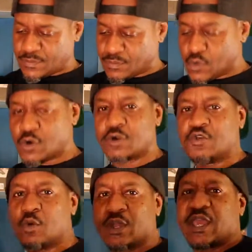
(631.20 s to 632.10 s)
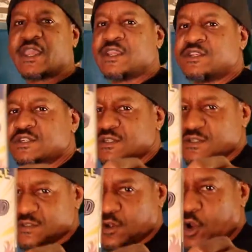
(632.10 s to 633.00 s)
More Heroic Age.
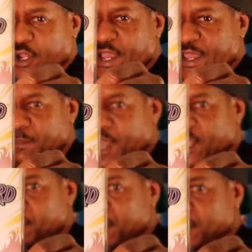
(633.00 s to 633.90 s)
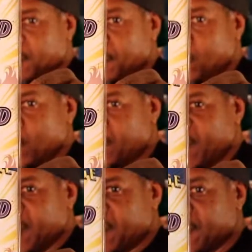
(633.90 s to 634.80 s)
Hawkeye and Mockingbird, number one
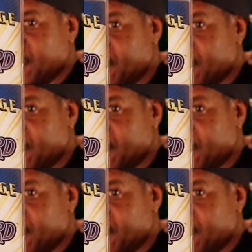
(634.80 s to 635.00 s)
right here.